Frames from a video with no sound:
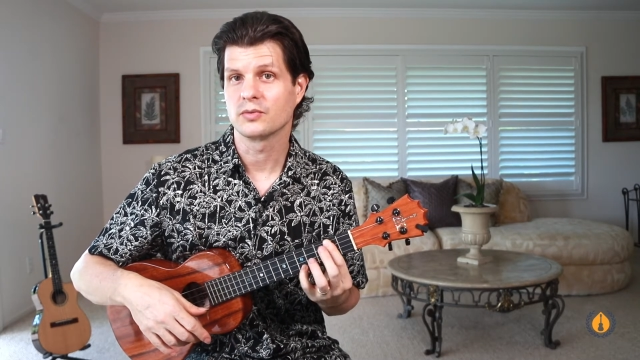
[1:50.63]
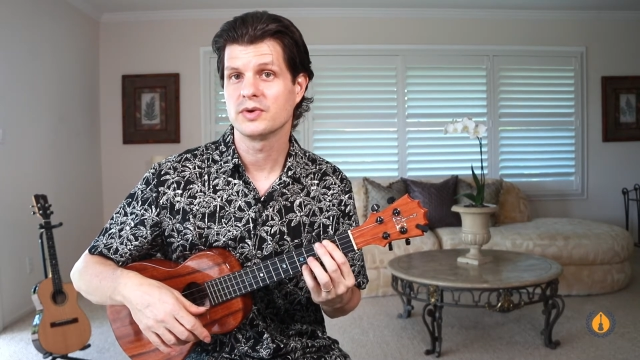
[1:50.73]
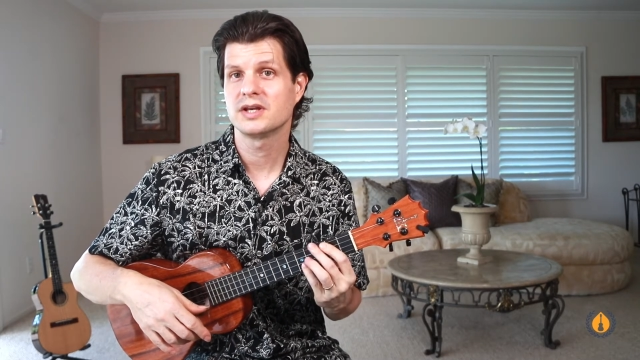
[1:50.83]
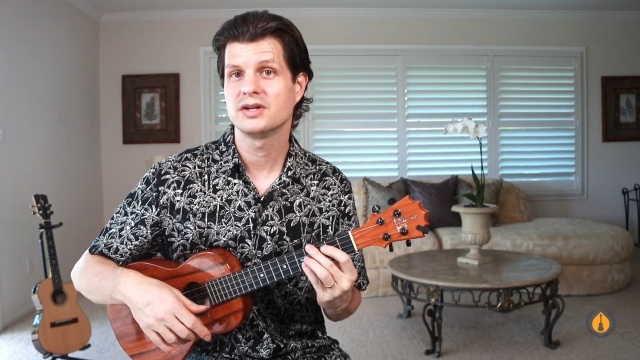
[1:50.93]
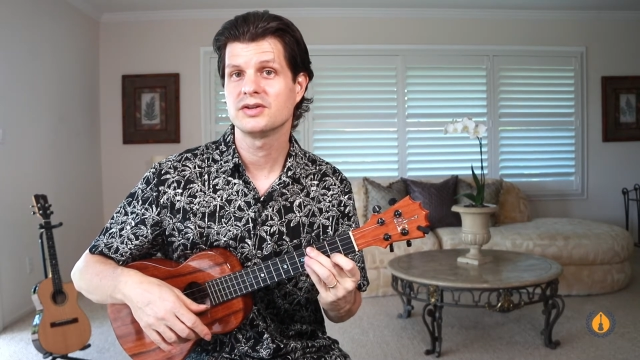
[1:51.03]

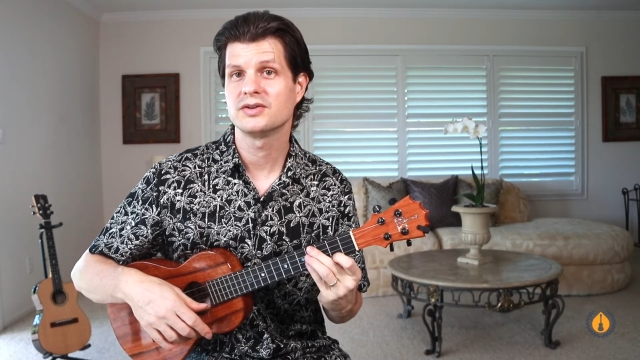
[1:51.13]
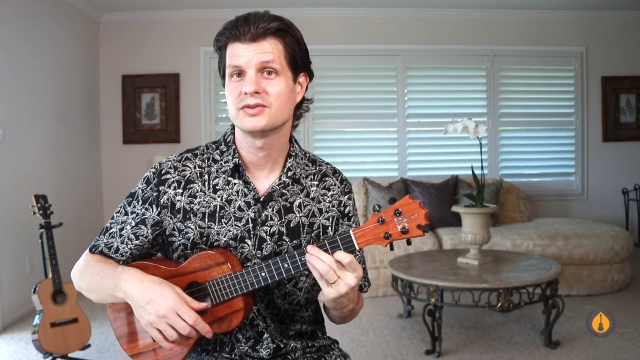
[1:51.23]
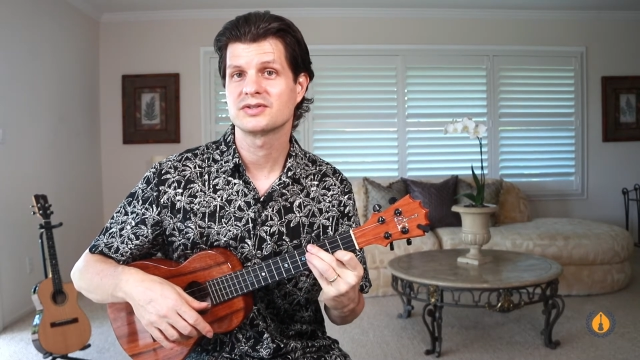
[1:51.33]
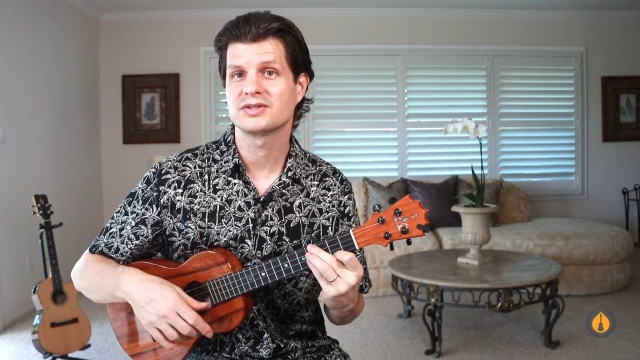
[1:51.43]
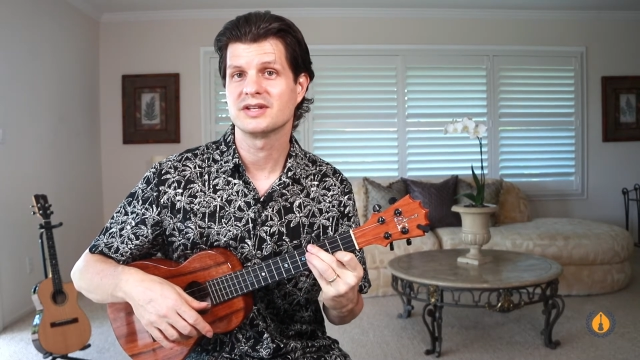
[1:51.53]
We can
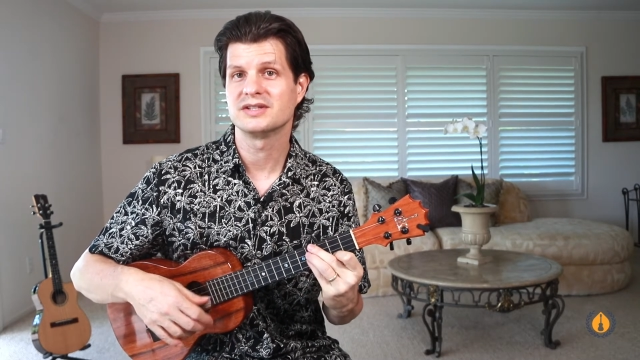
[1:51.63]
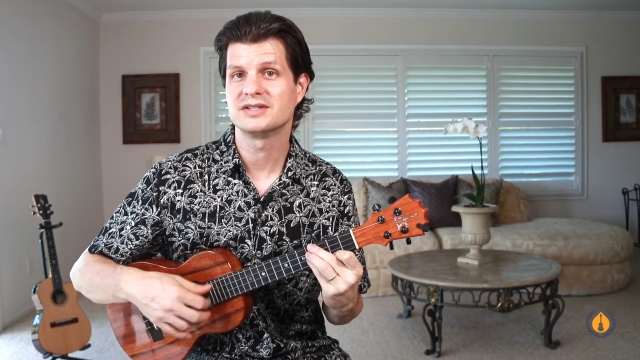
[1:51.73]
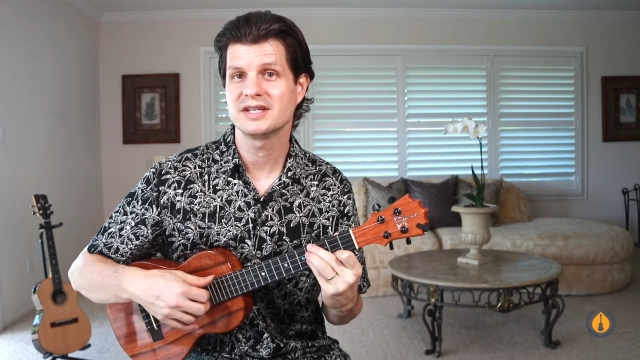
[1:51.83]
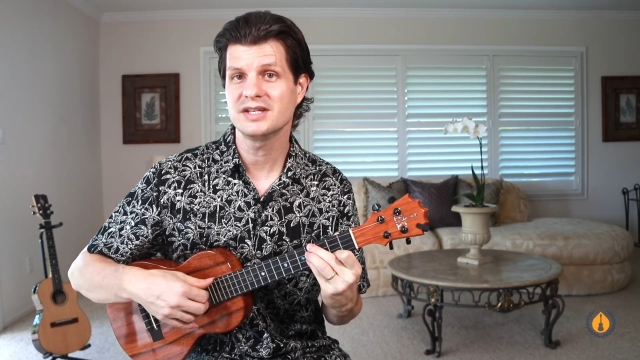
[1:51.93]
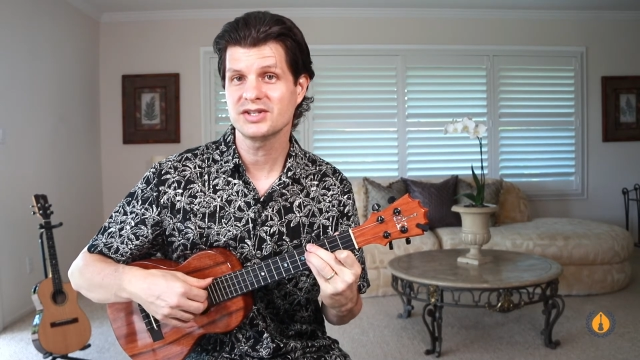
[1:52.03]
use the
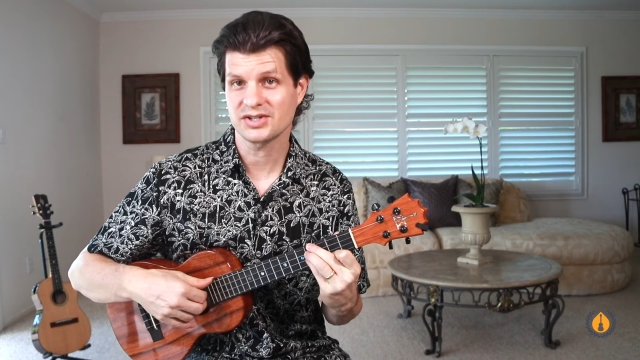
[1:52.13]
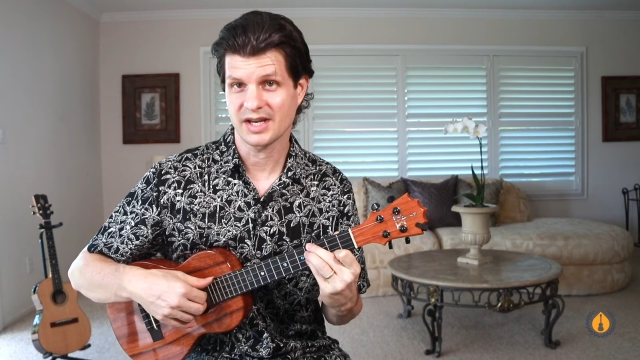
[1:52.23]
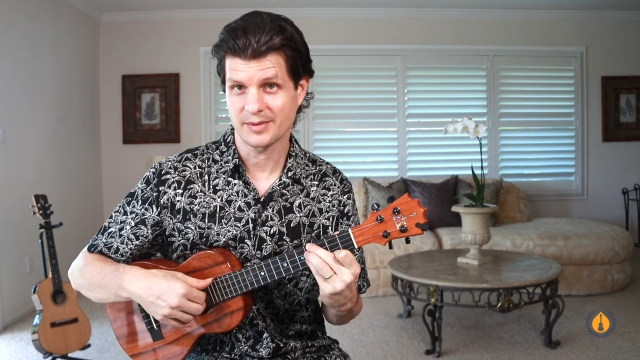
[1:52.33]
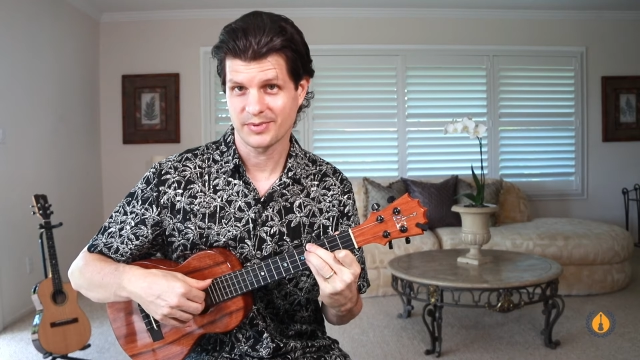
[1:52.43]
D shape